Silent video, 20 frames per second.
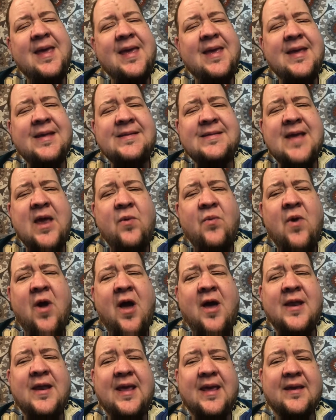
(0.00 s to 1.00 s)
It's
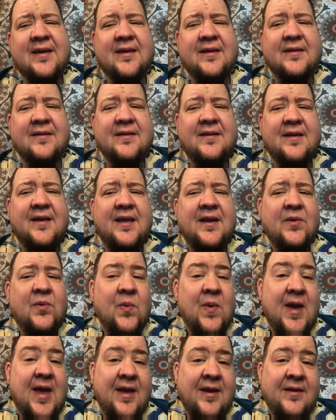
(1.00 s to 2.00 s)
ironic, in a
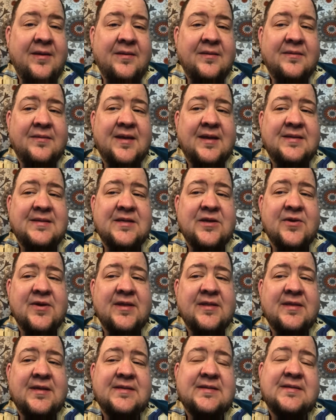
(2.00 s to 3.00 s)
way, that
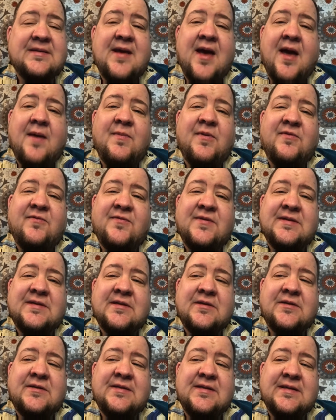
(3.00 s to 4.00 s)
during this time of
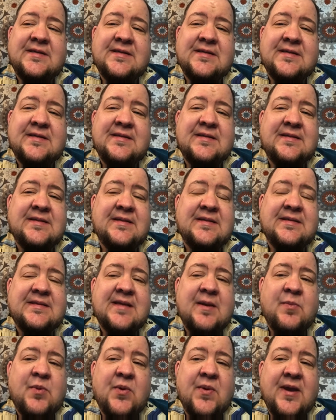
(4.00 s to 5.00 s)
physical distance and
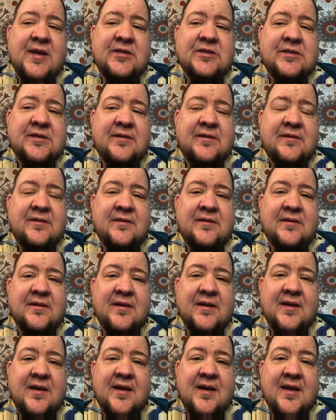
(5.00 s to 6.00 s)
separation,
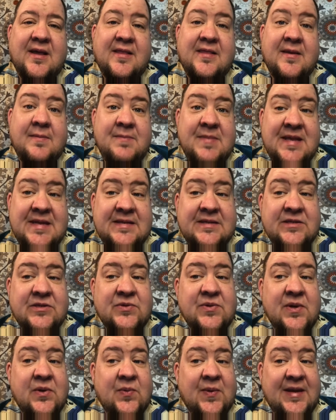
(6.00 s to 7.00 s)
the
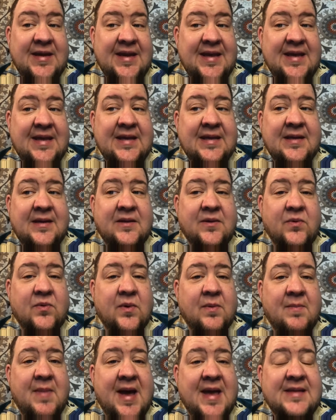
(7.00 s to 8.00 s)
ministry we need
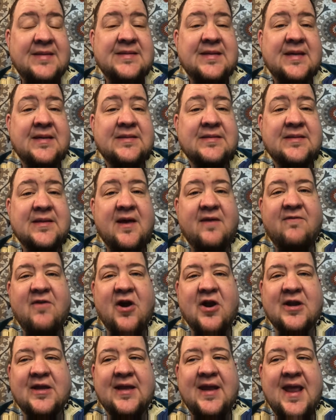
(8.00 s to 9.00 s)
reminds us of
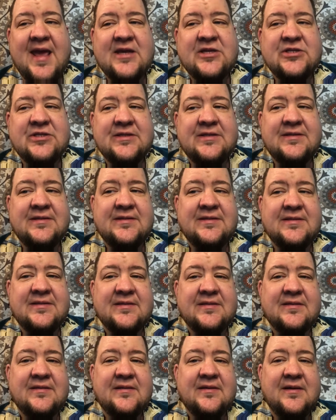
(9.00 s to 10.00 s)
our
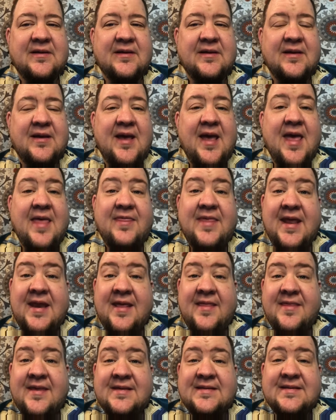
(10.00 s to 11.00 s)
connections. That
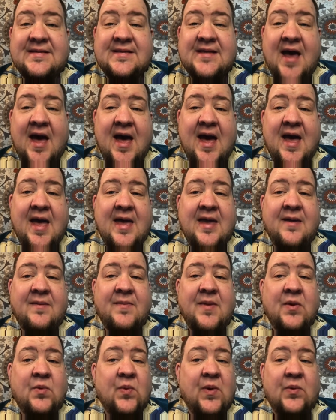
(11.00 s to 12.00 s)
in this
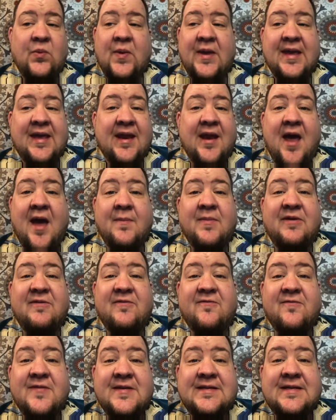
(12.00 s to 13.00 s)
time when we cannot be
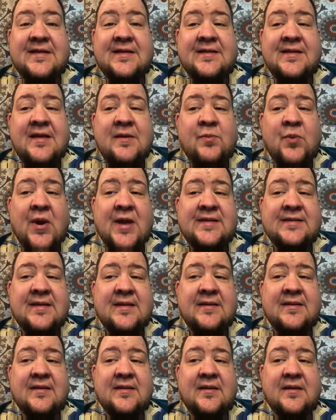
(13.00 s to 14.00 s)
physically
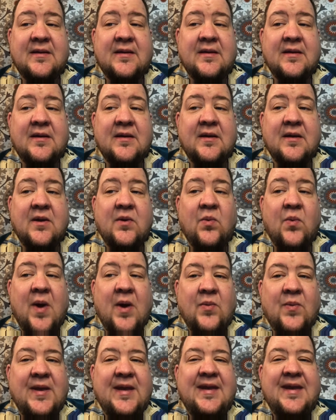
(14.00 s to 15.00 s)
present, what we